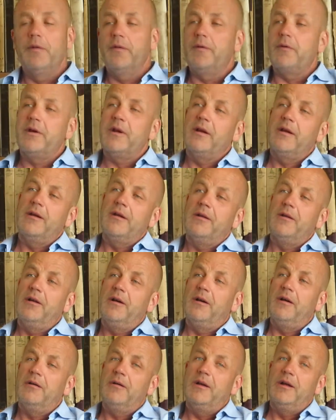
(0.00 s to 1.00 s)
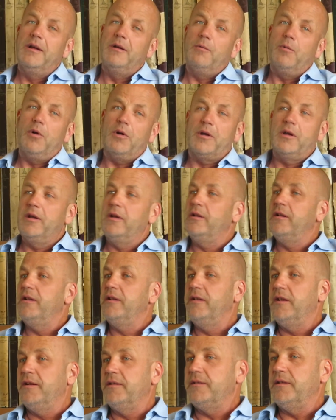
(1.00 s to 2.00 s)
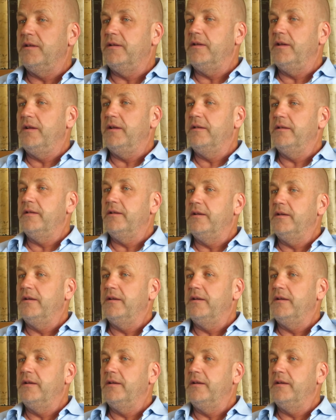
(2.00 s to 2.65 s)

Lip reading: wandering, walking in the desert, and